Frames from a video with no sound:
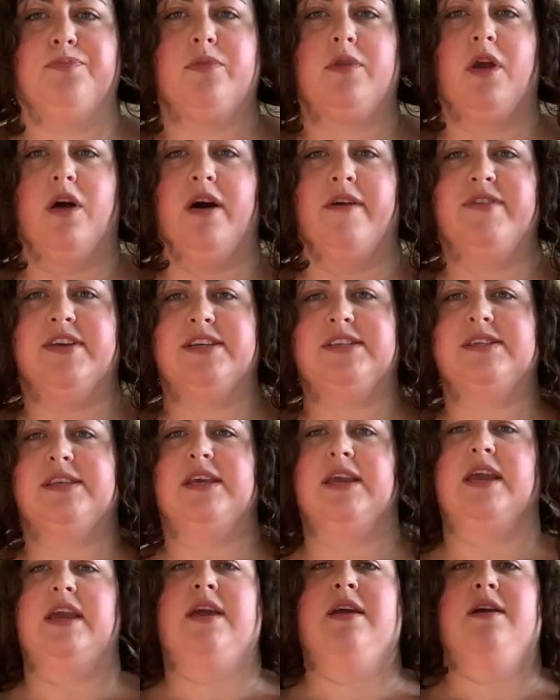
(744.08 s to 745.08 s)

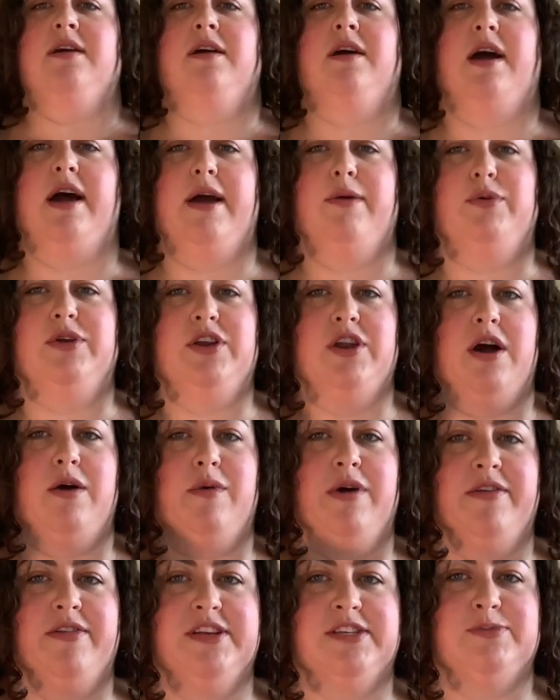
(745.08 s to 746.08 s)
Obviously, I would not
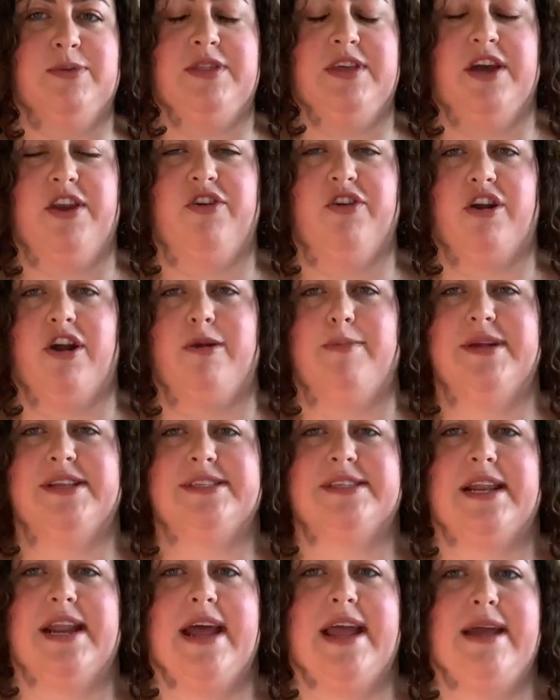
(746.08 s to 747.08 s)
wear this with the undergarments
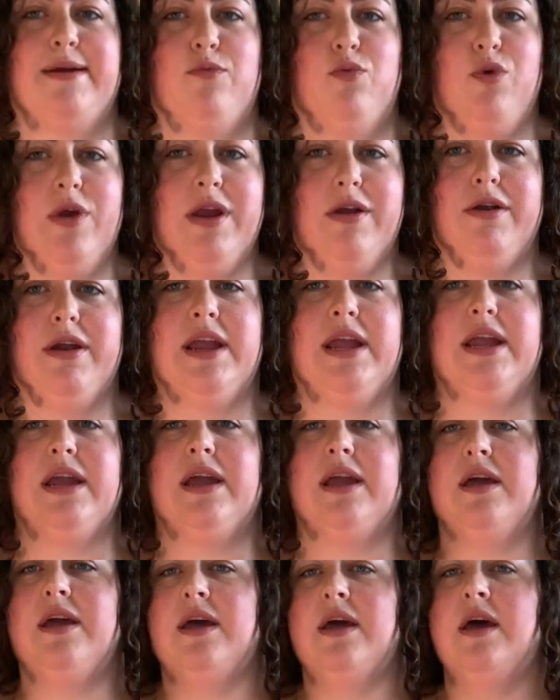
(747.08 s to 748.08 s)
that I am
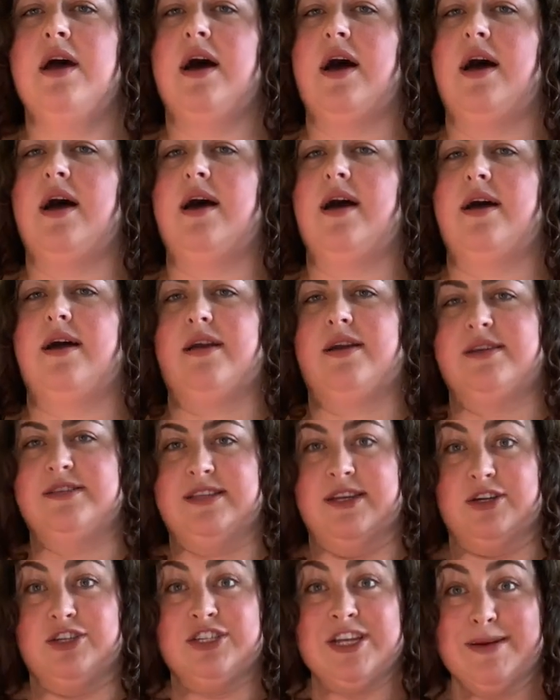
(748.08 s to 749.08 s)
wearing because
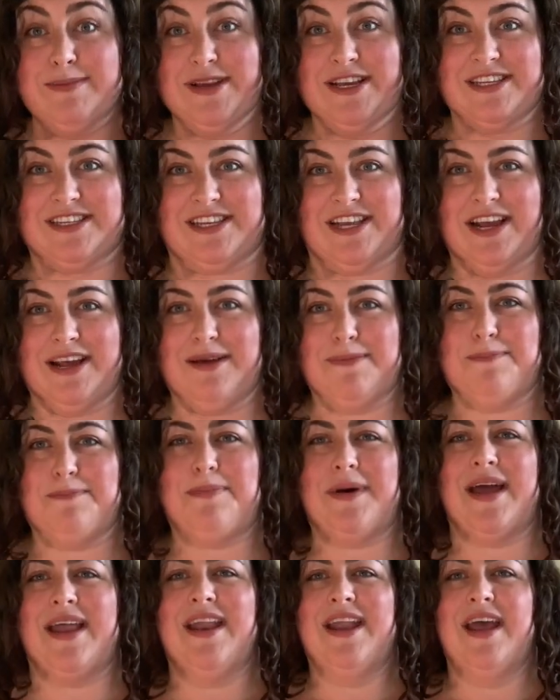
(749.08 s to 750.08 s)
they're jammies.
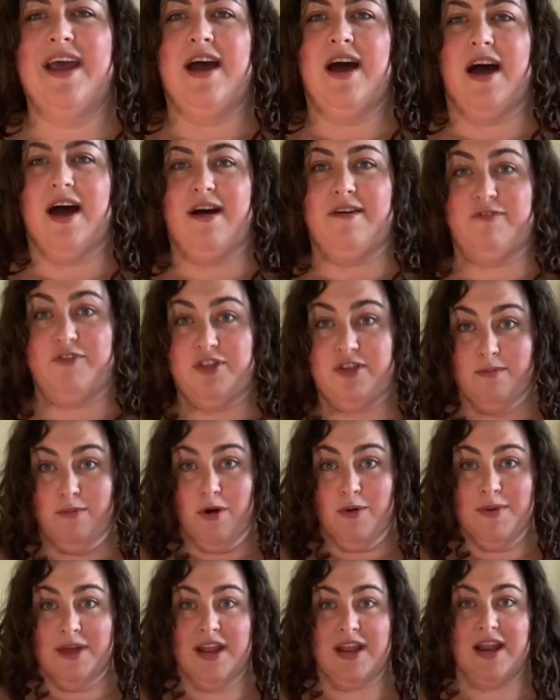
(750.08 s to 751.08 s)
But for the
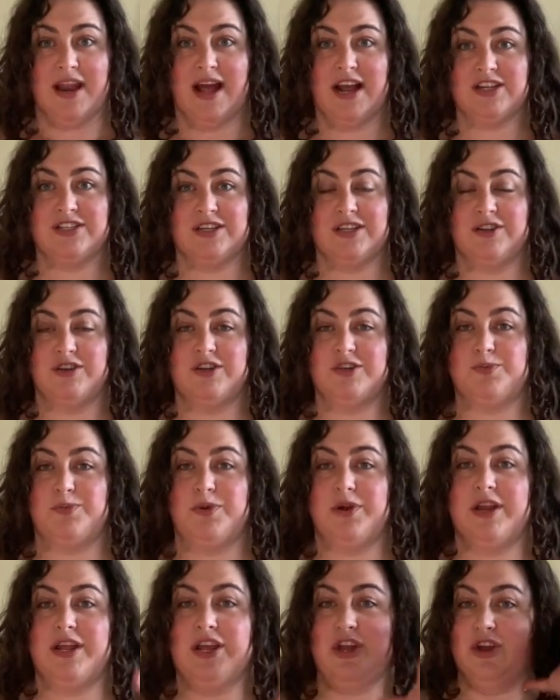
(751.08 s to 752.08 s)
moment, it actually looks
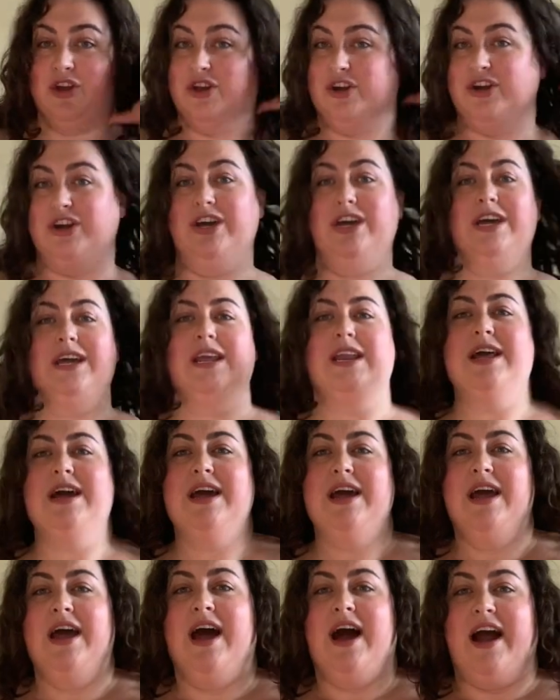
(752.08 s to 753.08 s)
pretty good.
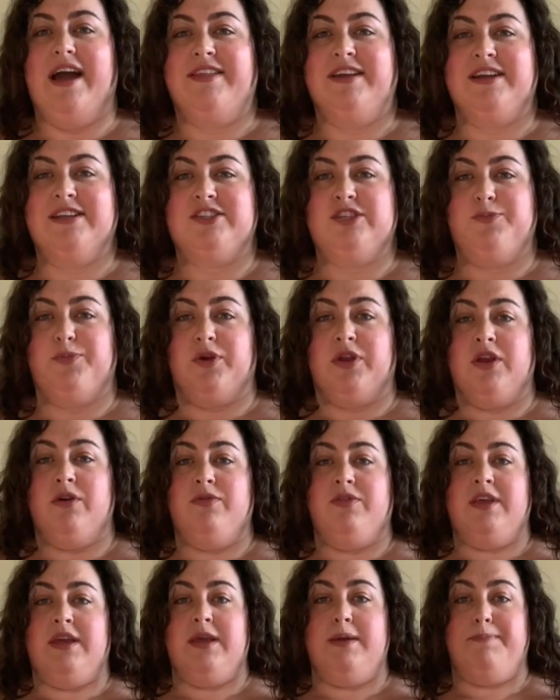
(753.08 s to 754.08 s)
I think it's super
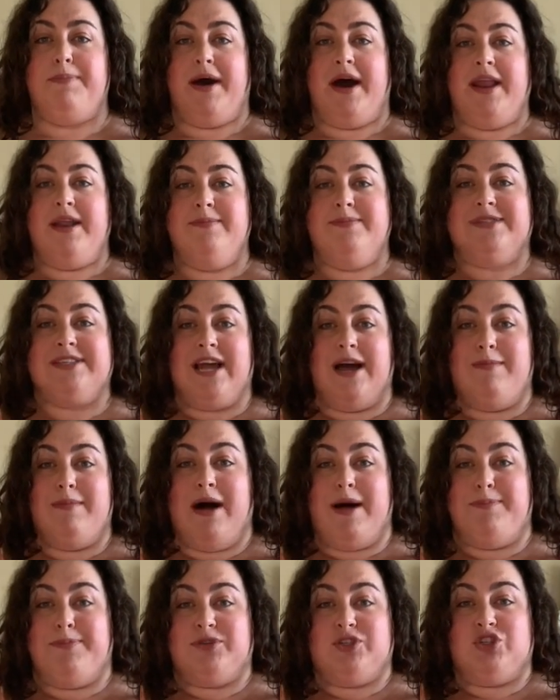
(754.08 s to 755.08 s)
cute. The bottoms come
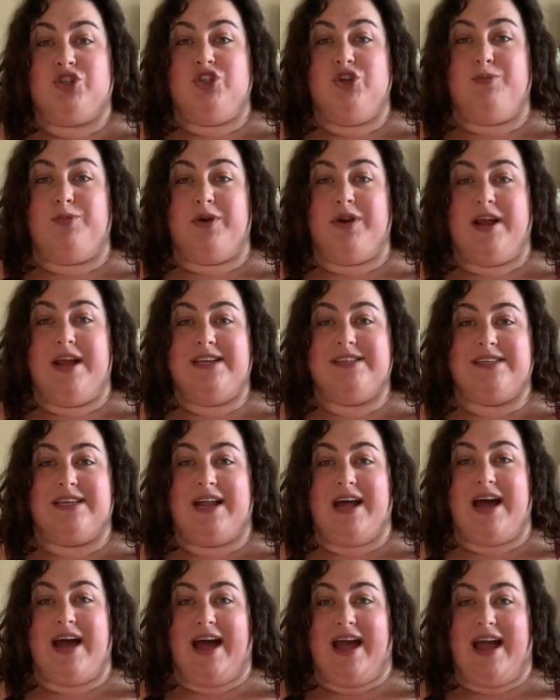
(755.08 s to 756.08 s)
up super nice and
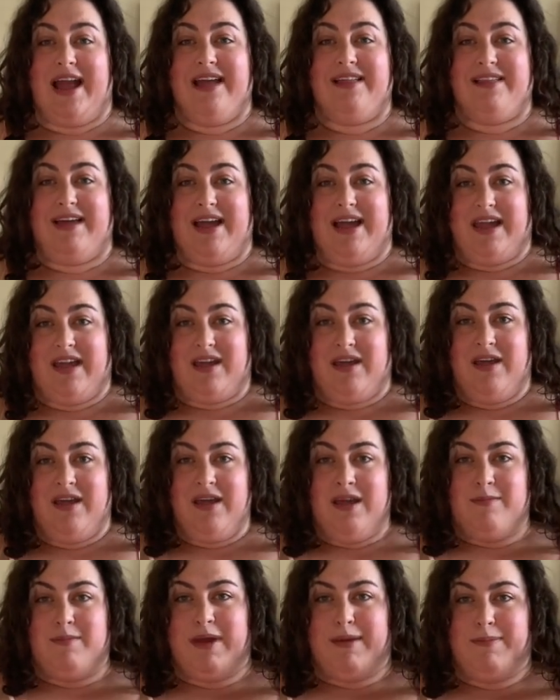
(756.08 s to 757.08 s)
high, like
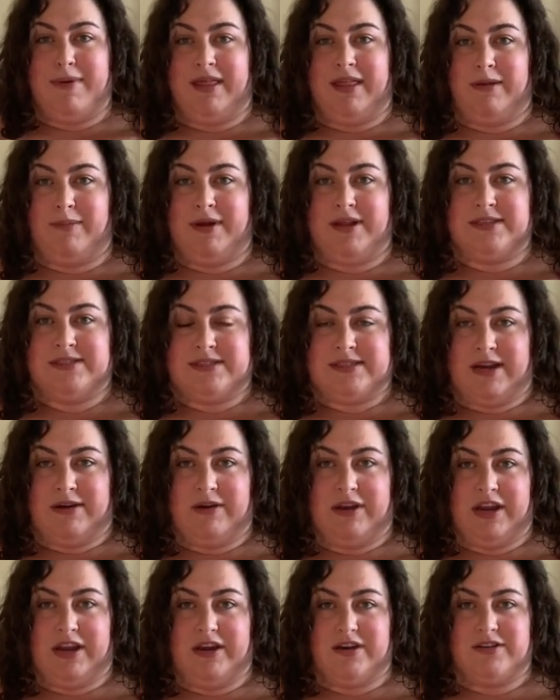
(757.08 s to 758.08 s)
my belly button's
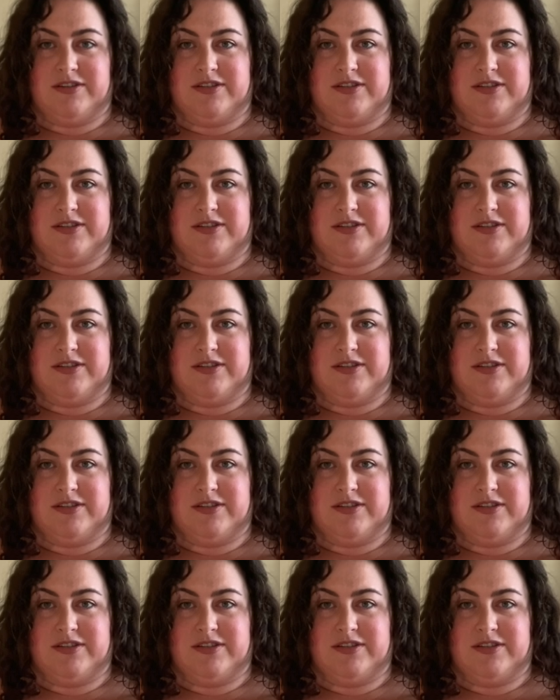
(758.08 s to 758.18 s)
down here.